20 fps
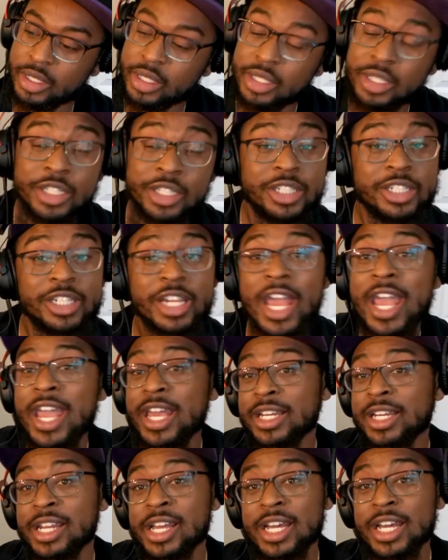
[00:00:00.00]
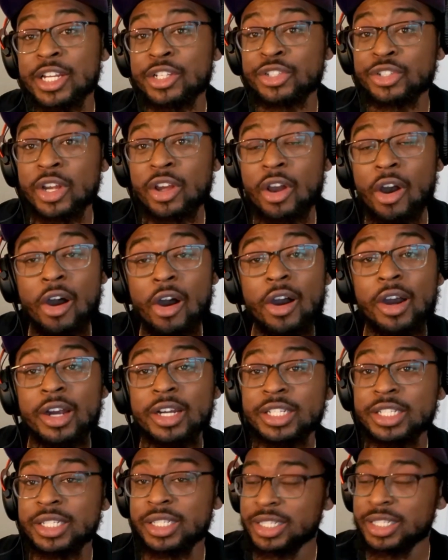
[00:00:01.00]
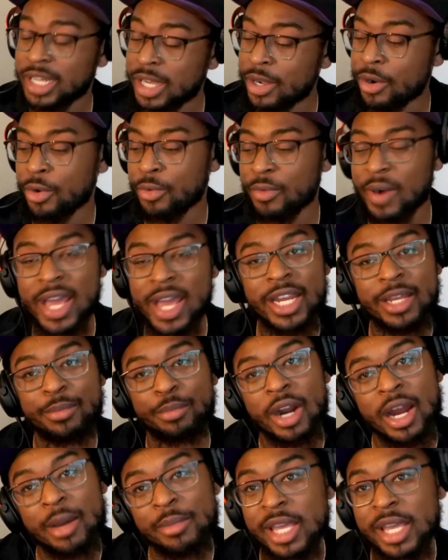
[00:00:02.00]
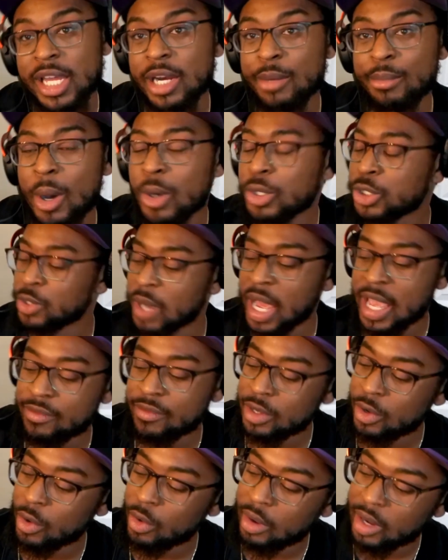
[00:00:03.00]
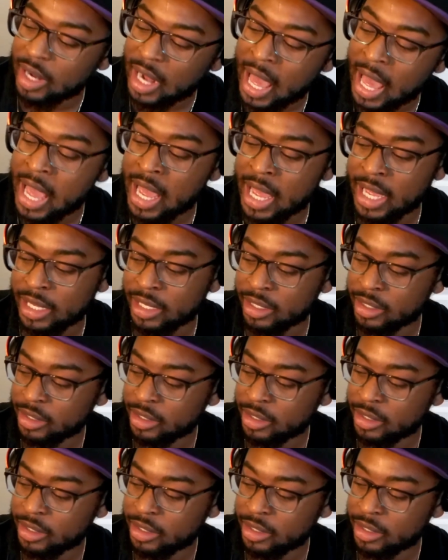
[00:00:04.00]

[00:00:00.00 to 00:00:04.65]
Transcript: Shit, nigga, this joint hard as shit already, bro. I'm getting emotional. I ain't even gonna lie.